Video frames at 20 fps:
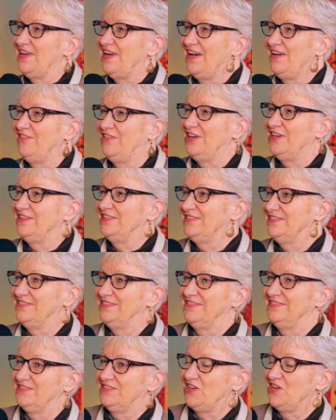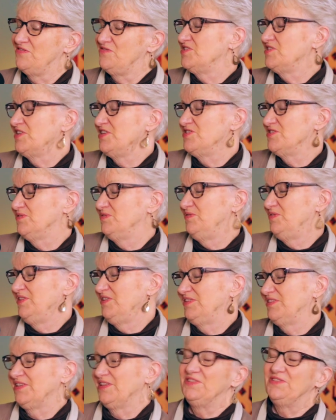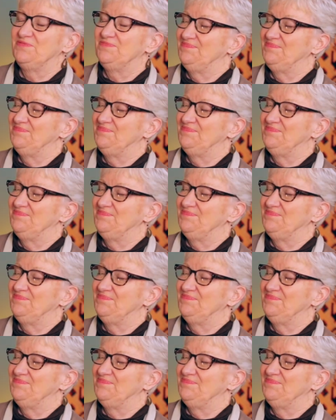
have a conversation with. So,